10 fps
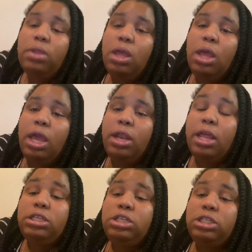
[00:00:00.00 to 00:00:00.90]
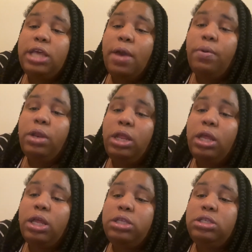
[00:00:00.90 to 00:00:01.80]
And that's just how it
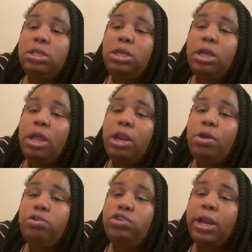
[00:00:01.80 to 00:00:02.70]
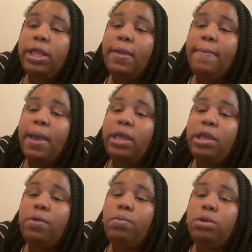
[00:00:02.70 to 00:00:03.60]
is. And they'll try to get back
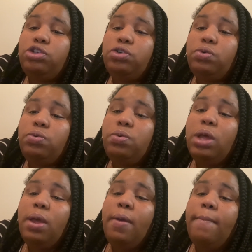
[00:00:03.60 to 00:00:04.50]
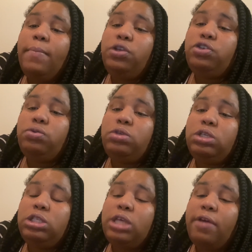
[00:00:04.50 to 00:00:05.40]
in with you, but you
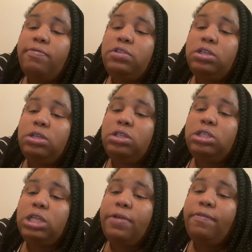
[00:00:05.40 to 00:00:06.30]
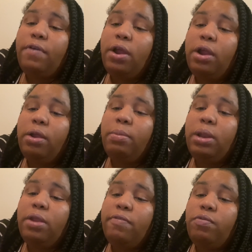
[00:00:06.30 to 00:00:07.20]
just have to stay firm. And
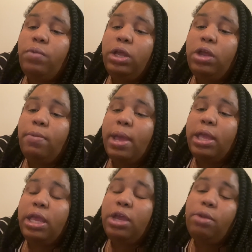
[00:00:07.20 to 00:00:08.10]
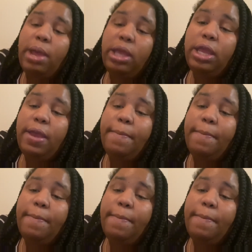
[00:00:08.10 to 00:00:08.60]
if you want to get them back in, get them back in.